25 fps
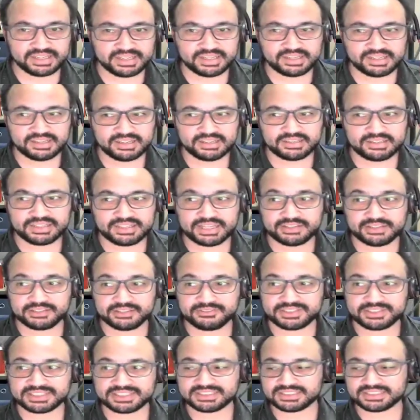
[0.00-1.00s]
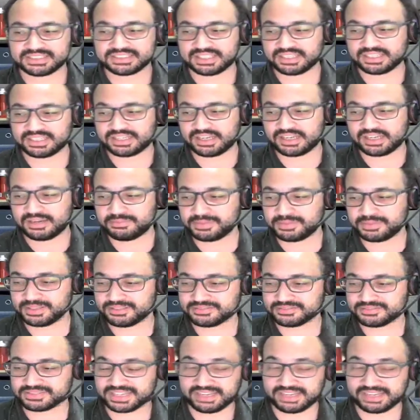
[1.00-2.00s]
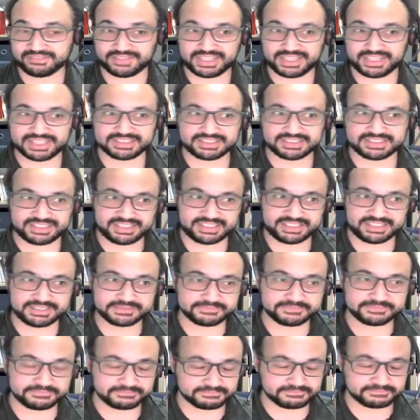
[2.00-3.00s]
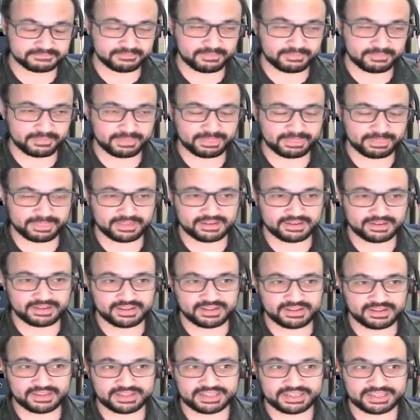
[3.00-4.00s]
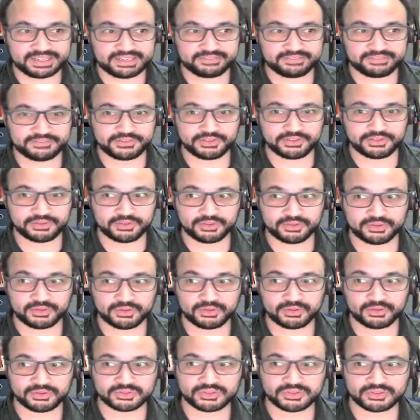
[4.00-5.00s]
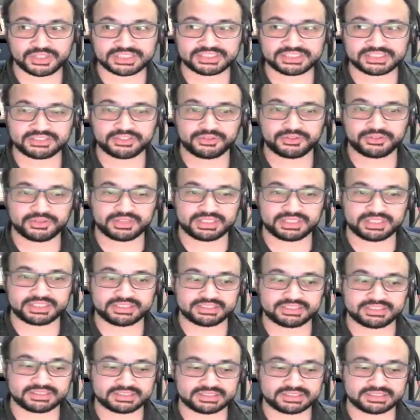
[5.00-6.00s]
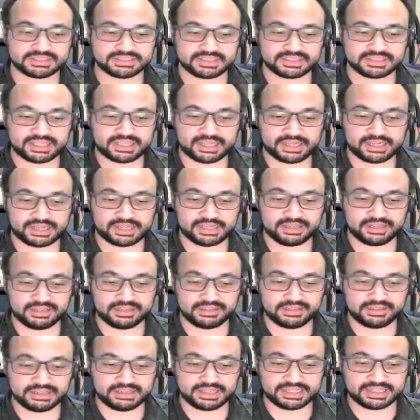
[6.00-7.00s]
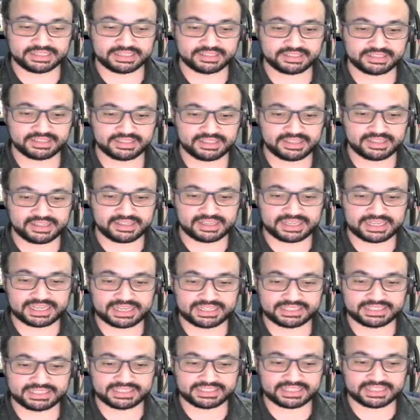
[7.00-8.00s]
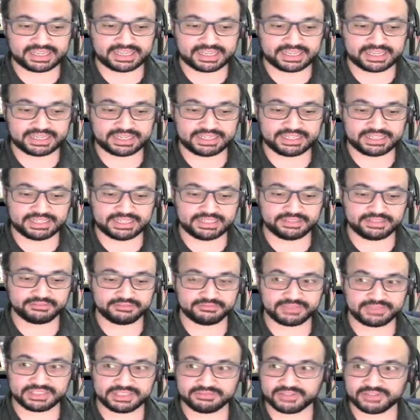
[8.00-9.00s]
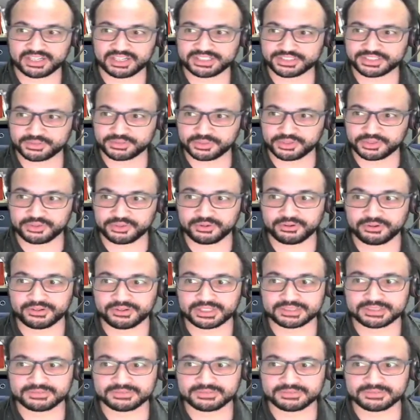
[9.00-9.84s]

Now, there is a couple of caveats here. If you're trying to do things like adding a rewrite to a URL,